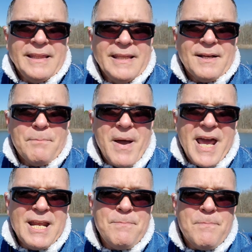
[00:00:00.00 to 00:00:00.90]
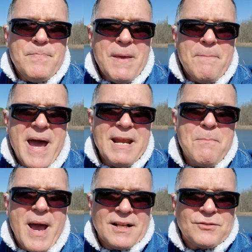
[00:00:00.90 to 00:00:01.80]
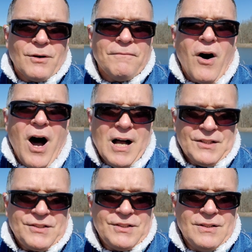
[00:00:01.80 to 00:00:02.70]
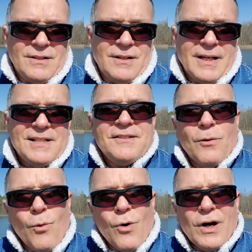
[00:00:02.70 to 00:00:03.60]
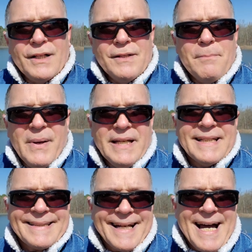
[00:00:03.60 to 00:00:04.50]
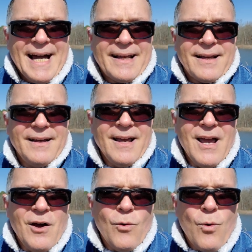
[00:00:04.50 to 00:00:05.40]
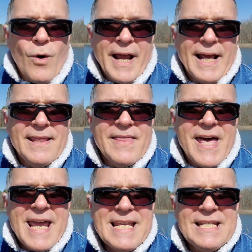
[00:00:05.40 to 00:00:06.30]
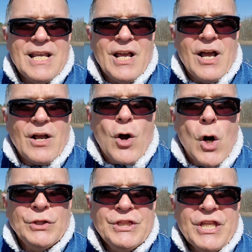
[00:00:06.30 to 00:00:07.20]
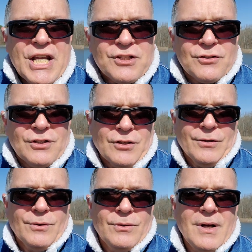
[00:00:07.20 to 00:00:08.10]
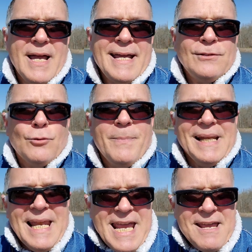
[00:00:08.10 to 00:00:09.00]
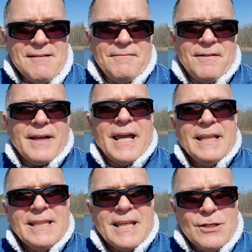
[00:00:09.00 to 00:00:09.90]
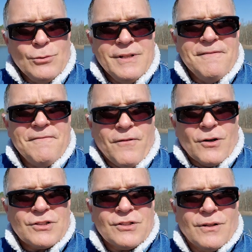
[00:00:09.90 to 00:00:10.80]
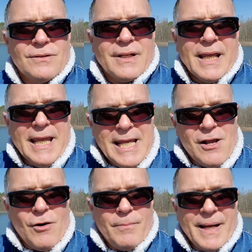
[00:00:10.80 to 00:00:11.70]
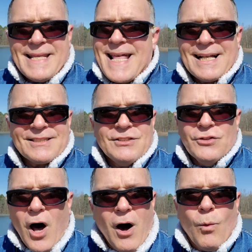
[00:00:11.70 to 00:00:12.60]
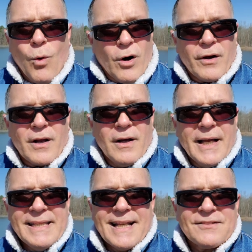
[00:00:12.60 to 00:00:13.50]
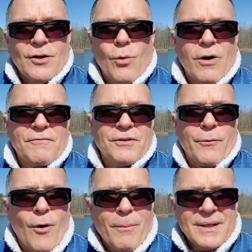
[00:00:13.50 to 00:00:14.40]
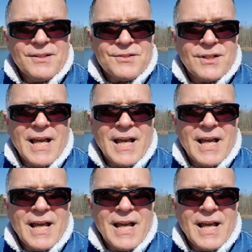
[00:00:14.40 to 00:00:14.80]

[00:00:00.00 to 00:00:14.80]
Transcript: The very best of us is the one being attacked when they condition you to believe in universal income. It does not work. It does not work for the Romans.